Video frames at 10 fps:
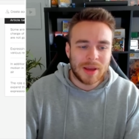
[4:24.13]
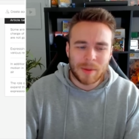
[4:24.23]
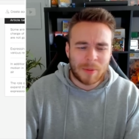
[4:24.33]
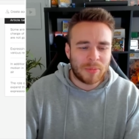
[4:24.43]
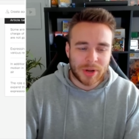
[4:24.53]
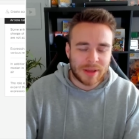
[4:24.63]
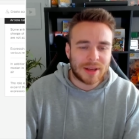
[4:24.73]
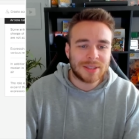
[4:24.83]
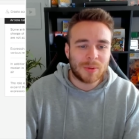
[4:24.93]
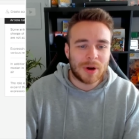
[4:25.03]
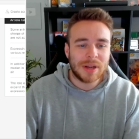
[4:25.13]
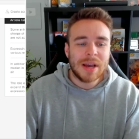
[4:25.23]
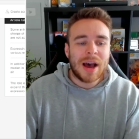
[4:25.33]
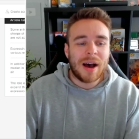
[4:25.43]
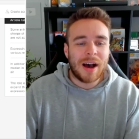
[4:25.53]
Bombardier, that's the one.
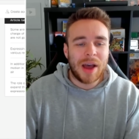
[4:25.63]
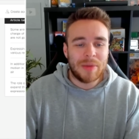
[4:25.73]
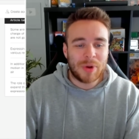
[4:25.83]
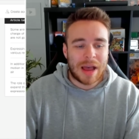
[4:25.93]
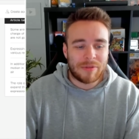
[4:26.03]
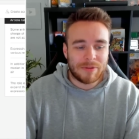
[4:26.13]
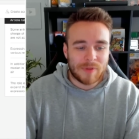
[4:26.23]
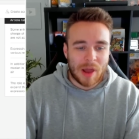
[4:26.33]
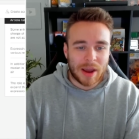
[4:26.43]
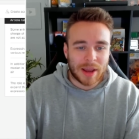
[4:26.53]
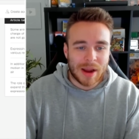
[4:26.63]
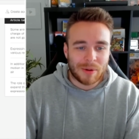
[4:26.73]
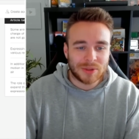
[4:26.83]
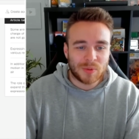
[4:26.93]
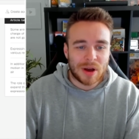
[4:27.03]
And then we have it flying
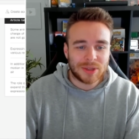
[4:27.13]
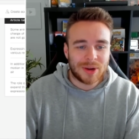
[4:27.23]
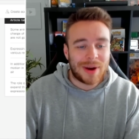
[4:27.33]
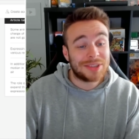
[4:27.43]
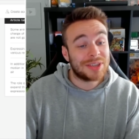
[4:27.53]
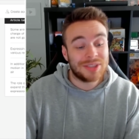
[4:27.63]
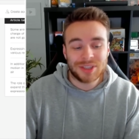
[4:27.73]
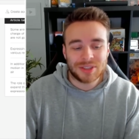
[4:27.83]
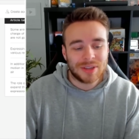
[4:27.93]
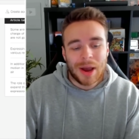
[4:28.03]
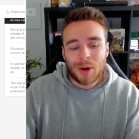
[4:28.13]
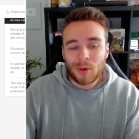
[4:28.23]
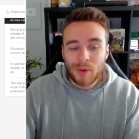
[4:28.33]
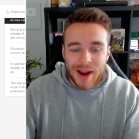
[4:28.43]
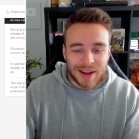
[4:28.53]
here as well. So as you can see, just
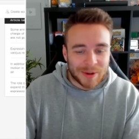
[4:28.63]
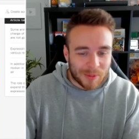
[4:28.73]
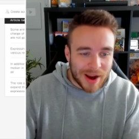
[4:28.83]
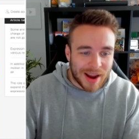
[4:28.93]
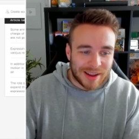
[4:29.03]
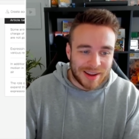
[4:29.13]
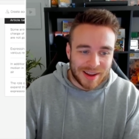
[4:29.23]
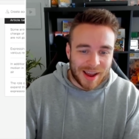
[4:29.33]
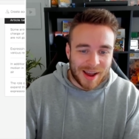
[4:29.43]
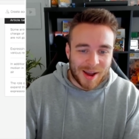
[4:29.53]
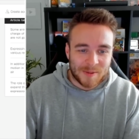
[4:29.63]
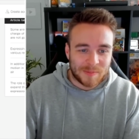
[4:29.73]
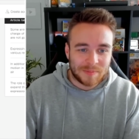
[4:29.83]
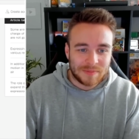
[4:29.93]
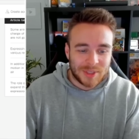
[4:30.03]
really, really
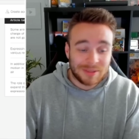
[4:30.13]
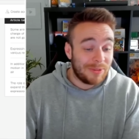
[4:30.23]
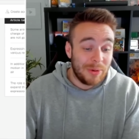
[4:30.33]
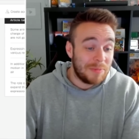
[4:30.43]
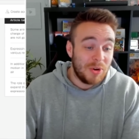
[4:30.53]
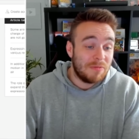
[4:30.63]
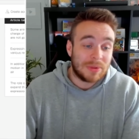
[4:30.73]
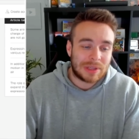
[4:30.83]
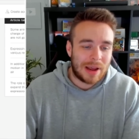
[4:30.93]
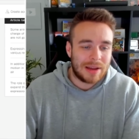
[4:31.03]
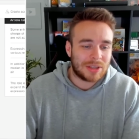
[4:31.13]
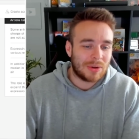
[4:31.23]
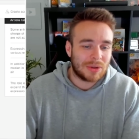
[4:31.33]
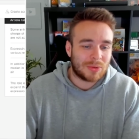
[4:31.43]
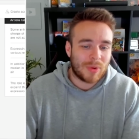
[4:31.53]
just fluid movements. Like, it just
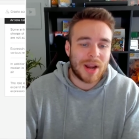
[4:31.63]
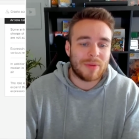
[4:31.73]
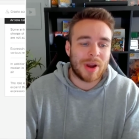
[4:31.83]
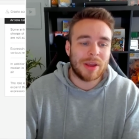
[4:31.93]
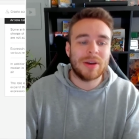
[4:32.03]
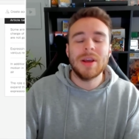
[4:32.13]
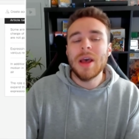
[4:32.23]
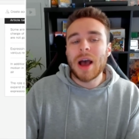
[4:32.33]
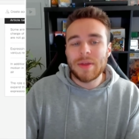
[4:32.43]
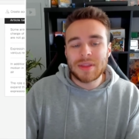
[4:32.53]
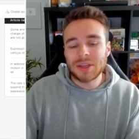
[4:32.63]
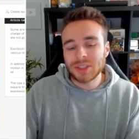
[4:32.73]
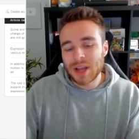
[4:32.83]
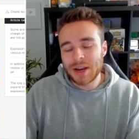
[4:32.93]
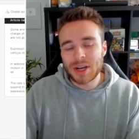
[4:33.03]
looks really, really good. And then they
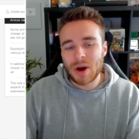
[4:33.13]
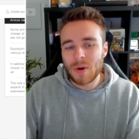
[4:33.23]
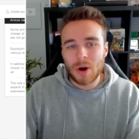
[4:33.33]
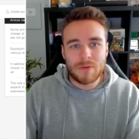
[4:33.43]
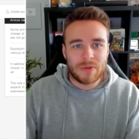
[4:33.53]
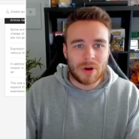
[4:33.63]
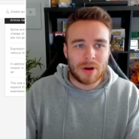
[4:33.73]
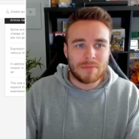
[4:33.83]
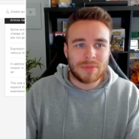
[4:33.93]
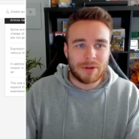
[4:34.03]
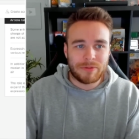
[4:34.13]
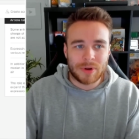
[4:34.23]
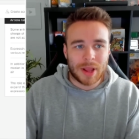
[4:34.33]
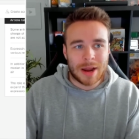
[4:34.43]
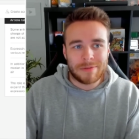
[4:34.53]
just kind of go over different kind of